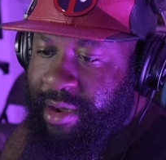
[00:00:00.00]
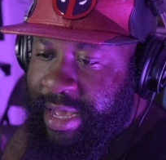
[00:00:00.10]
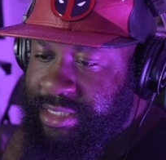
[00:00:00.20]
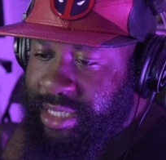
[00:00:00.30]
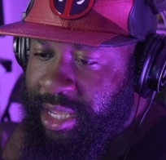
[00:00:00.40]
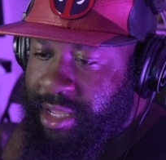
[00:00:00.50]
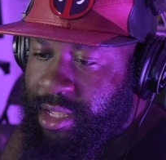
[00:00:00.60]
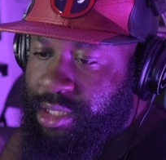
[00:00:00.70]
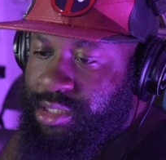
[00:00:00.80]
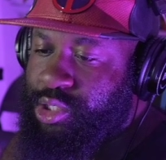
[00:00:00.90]
I say,
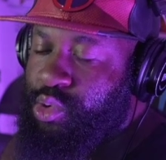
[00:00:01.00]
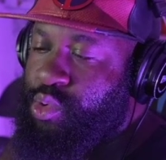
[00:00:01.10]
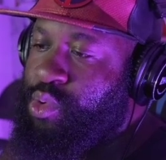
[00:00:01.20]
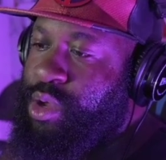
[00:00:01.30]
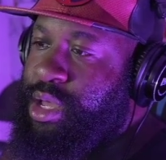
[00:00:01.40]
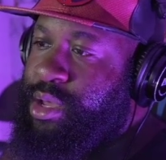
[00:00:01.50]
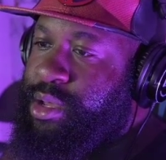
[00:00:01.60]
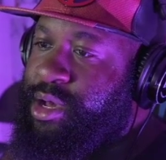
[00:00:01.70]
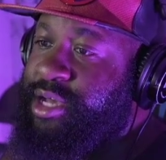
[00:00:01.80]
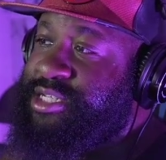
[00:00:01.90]
to
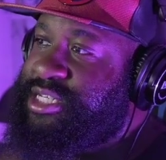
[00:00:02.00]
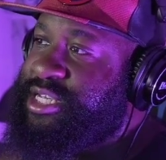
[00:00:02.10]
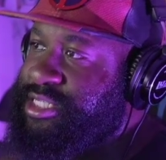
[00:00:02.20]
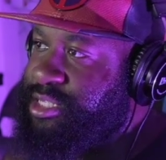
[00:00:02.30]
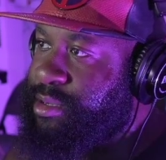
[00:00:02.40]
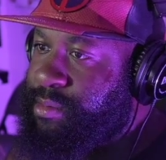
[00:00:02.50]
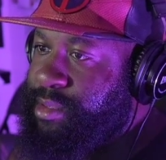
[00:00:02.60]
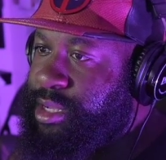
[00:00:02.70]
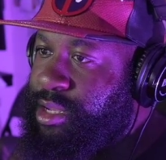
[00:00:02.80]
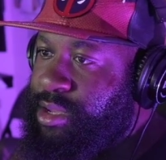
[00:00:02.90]
assist them.
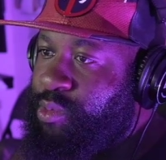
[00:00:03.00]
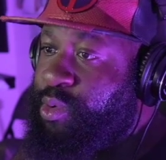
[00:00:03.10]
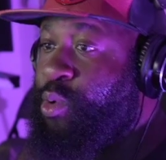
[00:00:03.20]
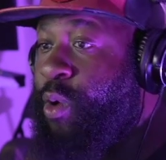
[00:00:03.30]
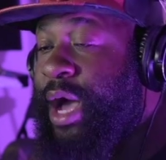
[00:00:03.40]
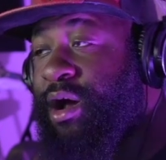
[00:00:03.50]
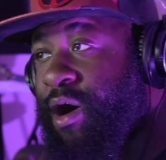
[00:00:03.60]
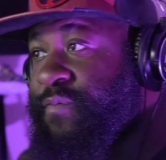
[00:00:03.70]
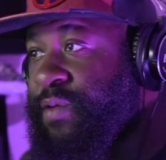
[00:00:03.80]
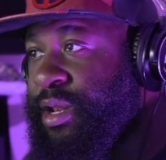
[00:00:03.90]
When quite
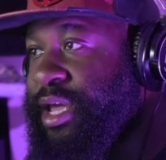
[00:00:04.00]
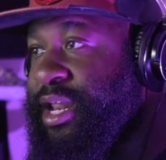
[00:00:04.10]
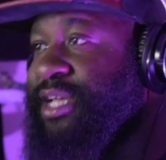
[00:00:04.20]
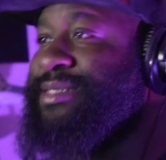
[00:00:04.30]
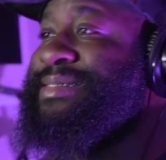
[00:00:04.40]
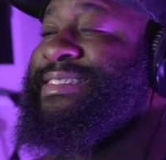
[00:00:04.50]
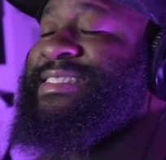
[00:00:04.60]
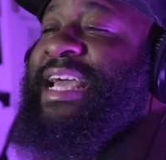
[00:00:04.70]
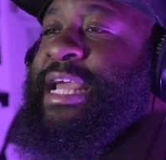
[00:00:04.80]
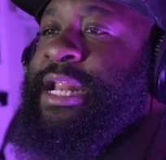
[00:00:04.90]
often it is the
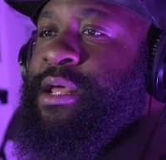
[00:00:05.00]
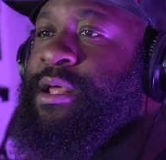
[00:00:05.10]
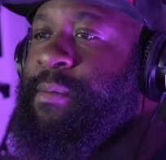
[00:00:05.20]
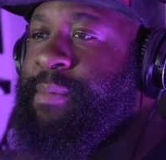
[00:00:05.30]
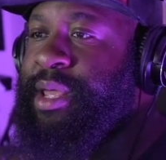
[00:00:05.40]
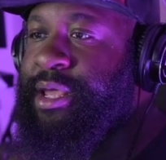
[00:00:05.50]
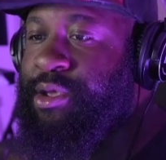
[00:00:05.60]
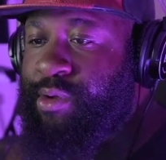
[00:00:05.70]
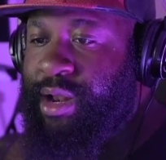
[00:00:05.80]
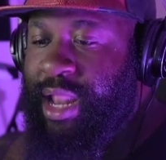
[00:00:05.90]
state being
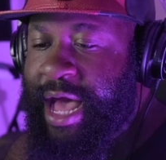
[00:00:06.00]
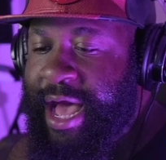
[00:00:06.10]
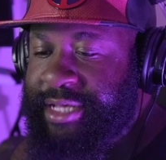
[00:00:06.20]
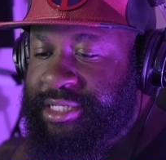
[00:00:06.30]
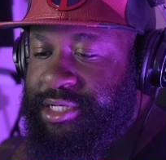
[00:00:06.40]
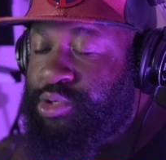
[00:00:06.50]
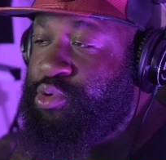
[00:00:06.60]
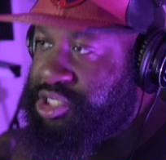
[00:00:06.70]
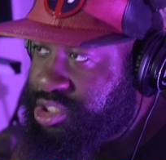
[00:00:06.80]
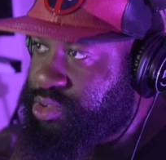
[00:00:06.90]
utilized to
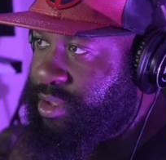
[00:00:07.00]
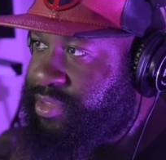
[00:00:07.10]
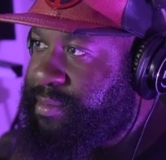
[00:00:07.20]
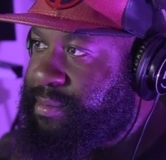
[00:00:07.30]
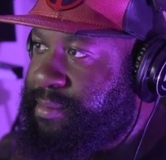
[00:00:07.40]
destroy them.